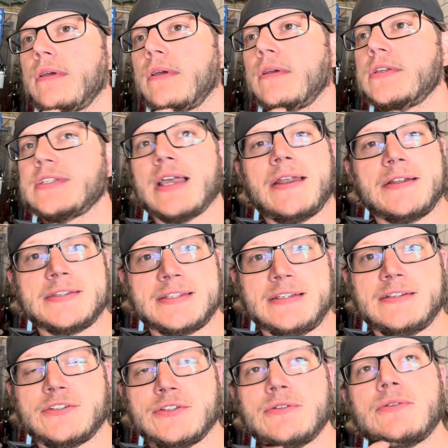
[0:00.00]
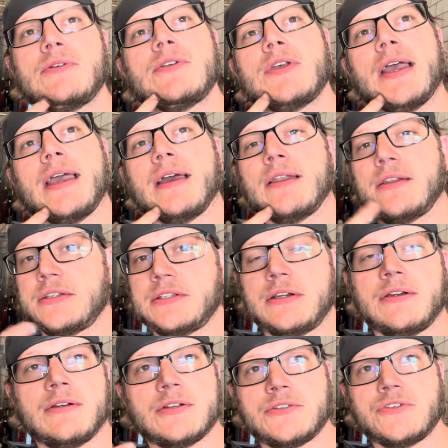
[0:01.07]
Sight unseen too, and
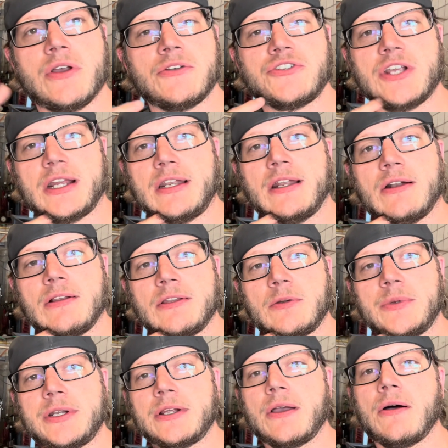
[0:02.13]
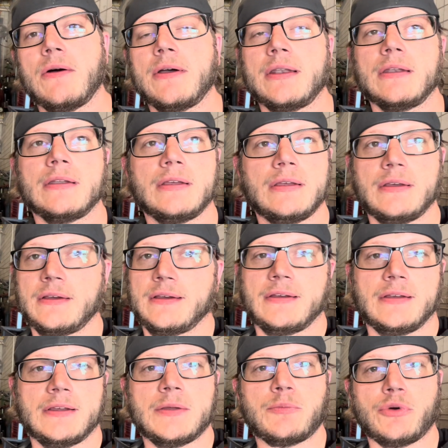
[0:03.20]
interior, I was checking it out a little bit ago and
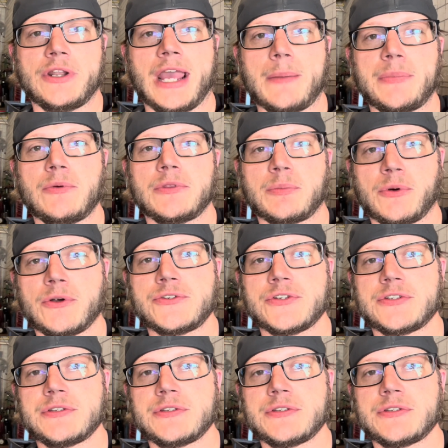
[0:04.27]
pretty happy with the purchase.